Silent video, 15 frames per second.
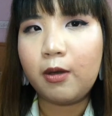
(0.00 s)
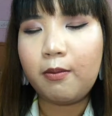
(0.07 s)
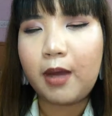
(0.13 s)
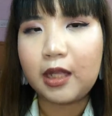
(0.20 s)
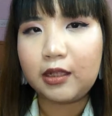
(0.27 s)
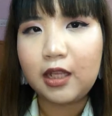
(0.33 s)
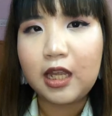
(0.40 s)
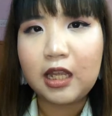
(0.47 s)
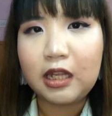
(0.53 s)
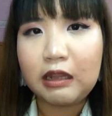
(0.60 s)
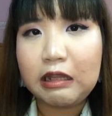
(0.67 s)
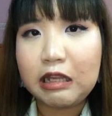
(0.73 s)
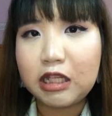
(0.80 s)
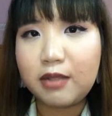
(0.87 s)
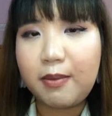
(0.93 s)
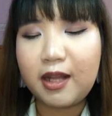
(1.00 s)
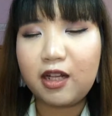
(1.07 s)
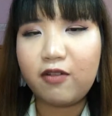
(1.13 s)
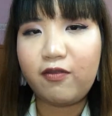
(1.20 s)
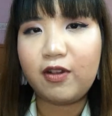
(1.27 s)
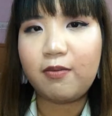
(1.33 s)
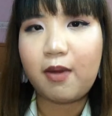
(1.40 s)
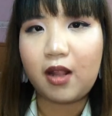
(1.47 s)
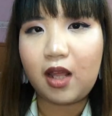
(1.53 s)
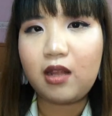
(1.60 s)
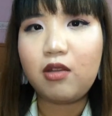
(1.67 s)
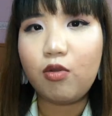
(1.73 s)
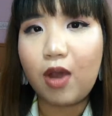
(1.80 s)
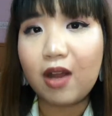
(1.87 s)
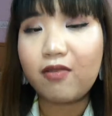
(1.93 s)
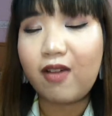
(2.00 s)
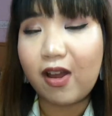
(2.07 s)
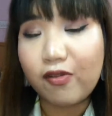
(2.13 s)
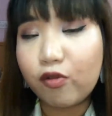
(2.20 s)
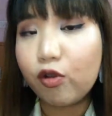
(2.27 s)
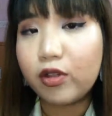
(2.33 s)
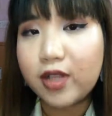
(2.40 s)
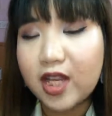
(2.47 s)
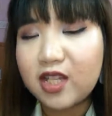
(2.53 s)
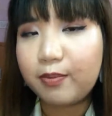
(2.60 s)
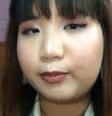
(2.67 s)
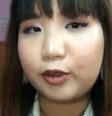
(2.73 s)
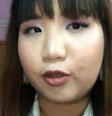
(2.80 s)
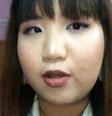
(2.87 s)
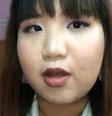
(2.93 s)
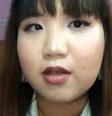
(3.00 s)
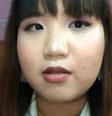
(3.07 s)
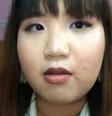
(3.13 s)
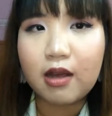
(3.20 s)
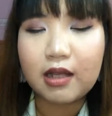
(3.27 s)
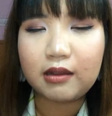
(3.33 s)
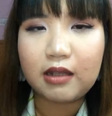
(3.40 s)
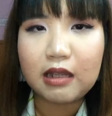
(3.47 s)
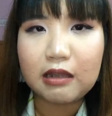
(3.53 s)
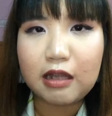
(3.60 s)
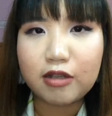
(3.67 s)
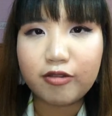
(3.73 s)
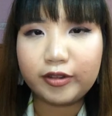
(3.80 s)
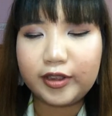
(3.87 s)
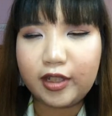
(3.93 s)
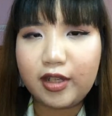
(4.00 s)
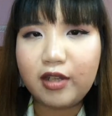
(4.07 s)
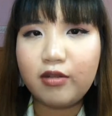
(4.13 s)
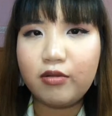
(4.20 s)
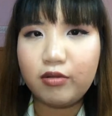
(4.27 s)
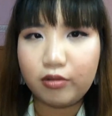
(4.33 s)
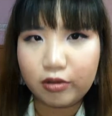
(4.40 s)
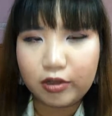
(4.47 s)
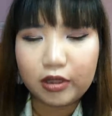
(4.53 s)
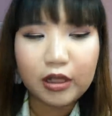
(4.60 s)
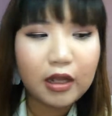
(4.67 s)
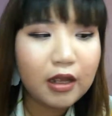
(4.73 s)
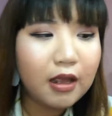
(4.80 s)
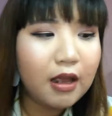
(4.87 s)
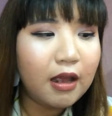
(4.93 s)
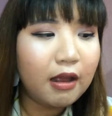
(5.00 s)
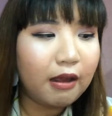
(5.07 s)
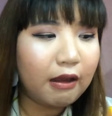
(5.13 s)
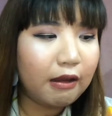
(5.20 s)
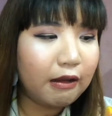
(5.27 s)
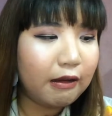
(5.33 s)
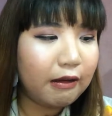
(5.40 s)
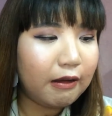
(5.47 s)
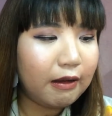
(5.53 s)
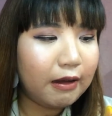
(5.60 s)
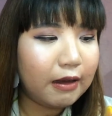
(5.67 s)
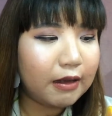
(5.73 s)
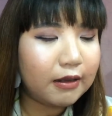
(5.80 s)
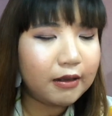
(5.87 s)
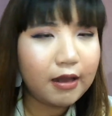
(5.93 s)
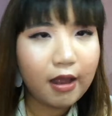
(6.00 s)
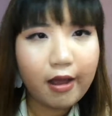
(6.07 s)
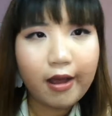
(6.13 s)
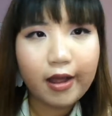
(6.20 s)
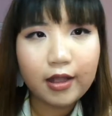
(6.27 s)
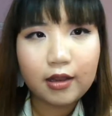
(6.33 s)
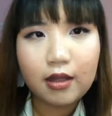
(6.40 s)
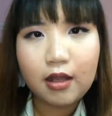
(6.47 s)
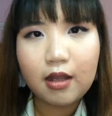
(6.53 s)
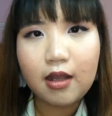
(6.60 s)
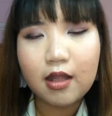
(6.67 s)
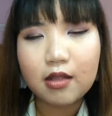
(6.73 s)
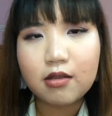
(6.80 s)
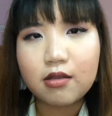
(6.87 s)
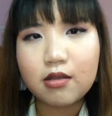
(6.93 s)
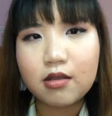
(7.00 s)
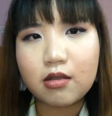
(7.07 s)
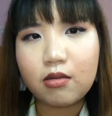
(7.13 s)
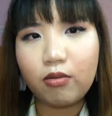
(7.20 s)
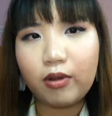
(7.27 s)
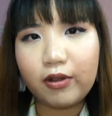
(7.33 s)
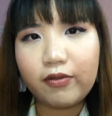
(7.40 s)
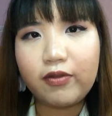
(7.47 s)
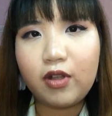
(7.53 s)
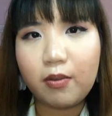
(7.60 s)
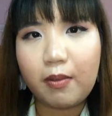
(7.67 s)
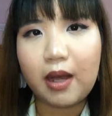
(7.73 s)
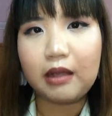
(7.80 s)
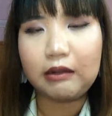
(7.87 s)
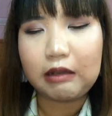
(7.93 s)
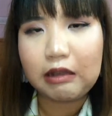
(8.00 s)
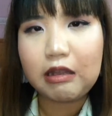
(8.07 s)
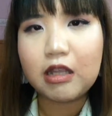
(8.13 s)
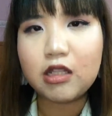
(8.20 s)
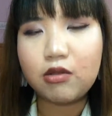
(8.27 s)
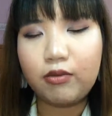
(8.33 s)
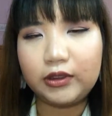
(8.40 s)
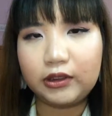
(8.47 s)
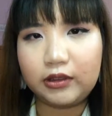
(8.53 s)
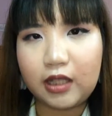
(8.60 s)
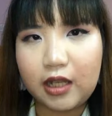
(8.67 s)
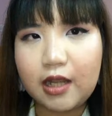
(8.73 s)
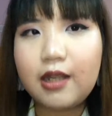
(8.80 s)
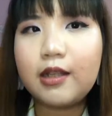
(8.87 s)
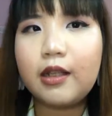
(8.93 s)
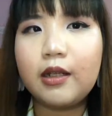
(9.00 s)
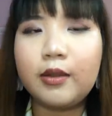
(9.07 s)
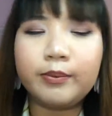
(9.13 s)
but in this Benefit palette you get 5 full-size products, so I think that's really good. And yeah, I think it's worth the money, it's worth it,